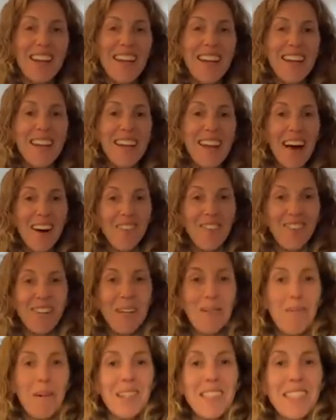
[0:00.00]
a
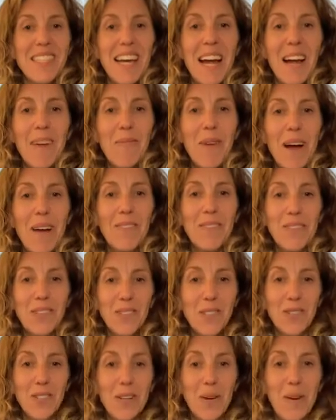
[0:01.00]
lovely Monday, whatever it
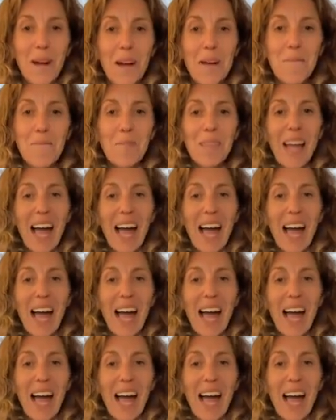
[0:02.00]
is you're doing.